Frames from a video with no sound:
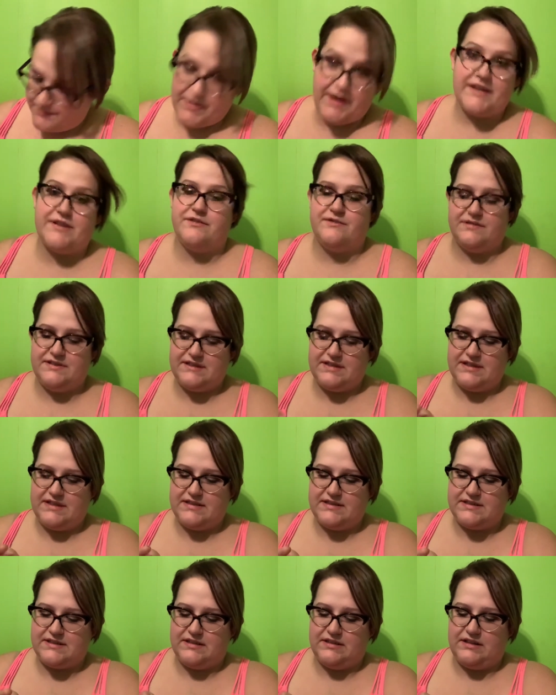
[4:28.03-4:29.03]
use these
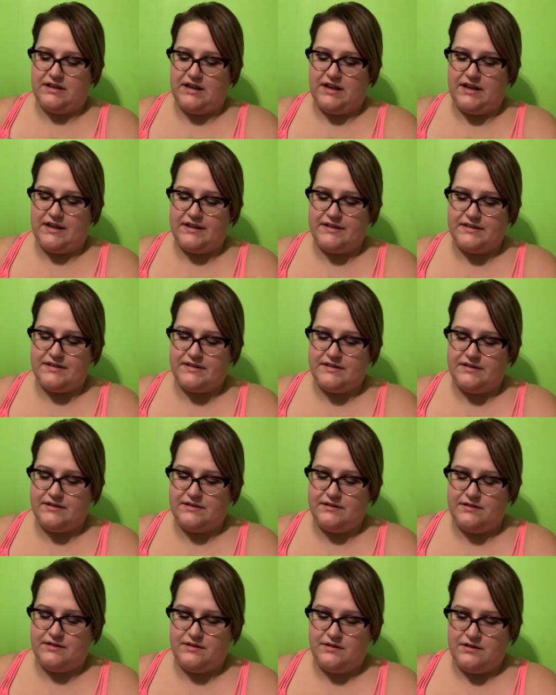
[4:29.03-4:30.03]
a lot
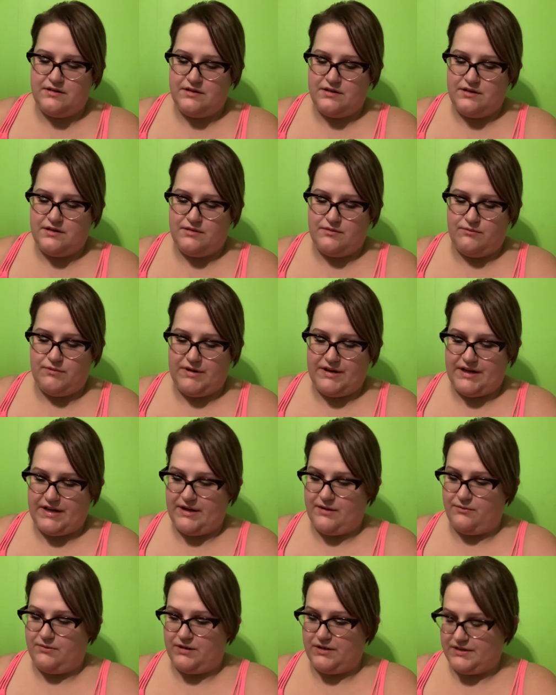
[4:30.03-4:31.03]
when I
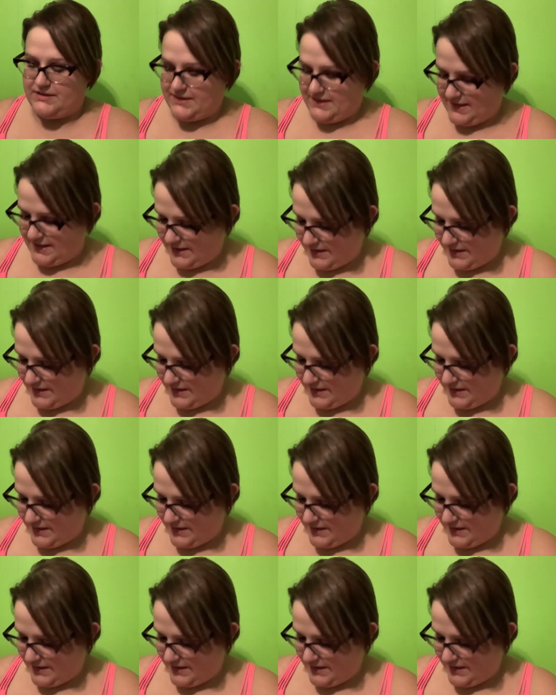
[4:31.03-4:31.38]
worked at